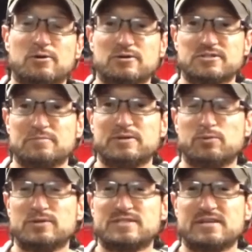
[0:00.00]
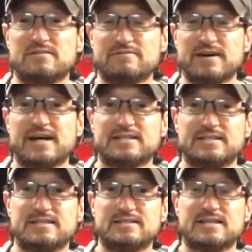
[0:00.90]
or some people would say the fact,
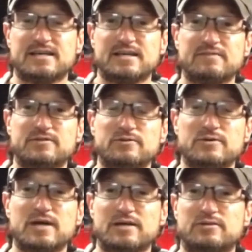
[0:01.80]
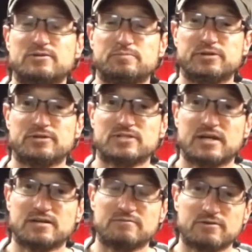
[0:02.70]
is that if you do not use a pure
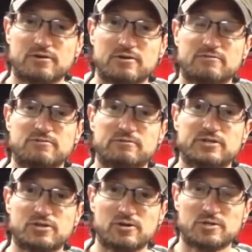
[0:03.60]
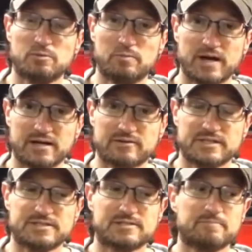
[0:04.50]
sine inverter for rechargeable
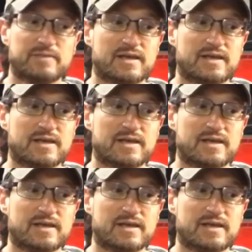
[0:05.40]
batteries,